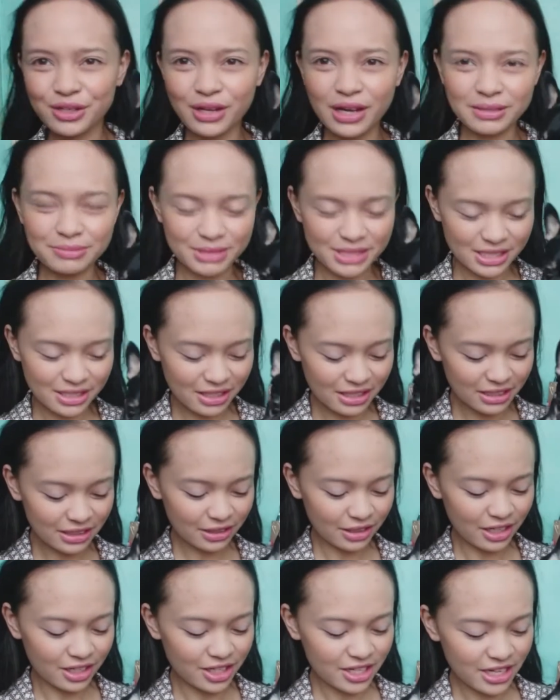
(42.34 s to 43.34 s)
I'm just
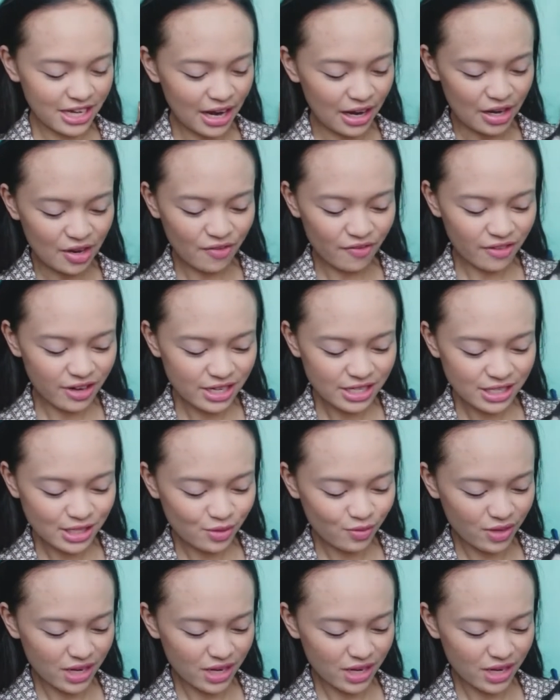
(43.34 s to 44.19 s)
gonna run down first.